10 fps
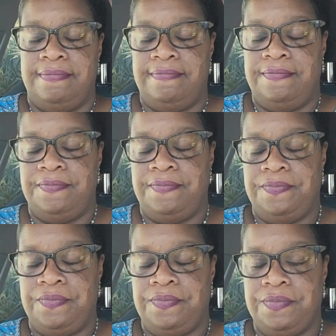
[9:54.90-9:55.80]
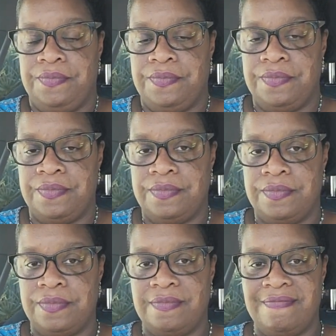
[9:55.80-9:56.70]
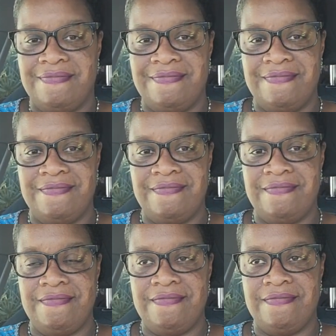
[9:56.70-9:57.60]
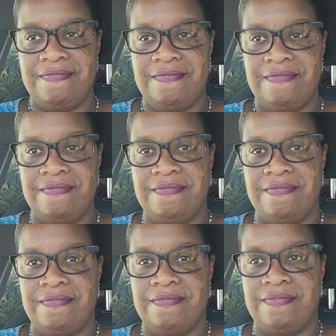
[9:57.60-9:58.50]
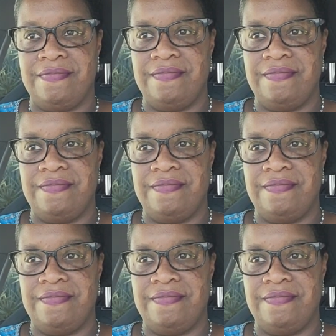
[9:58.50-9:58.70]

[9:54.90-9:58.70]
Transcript: [no speech]